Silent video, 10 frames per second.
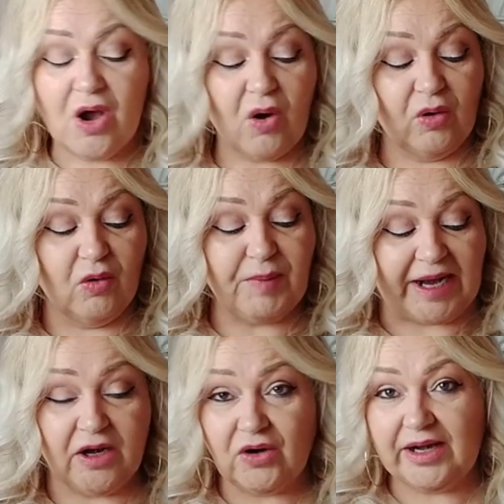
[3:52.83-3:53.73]
although by
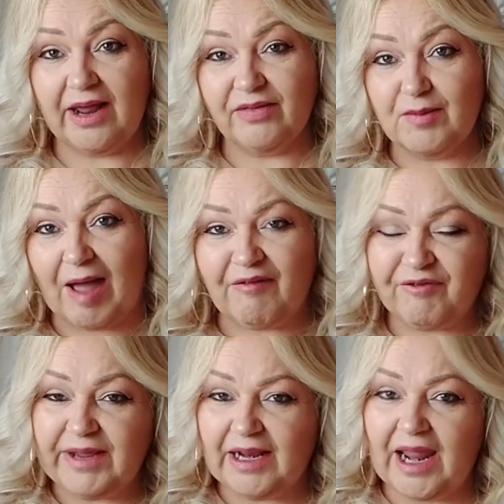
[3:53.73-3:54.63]
looking at them I
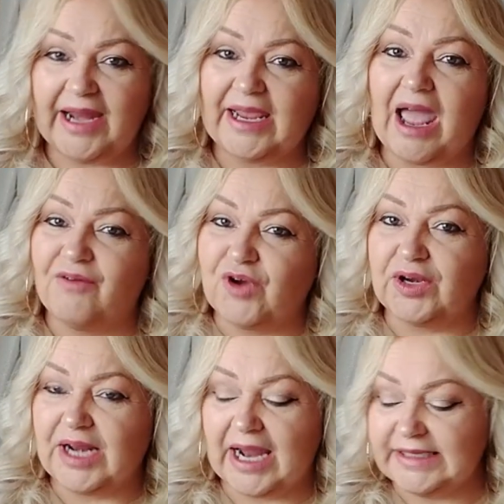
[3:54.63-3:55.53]
feel like I've got
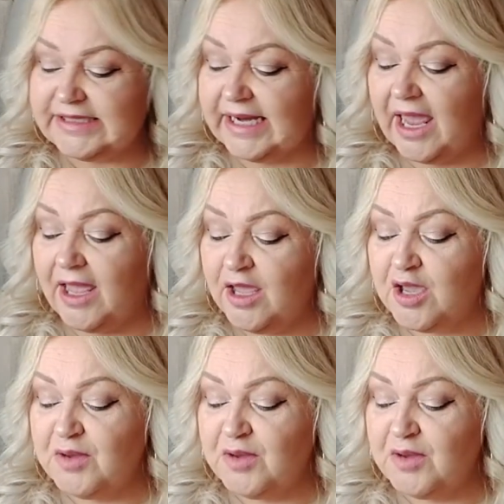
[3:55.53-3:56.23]
an idea,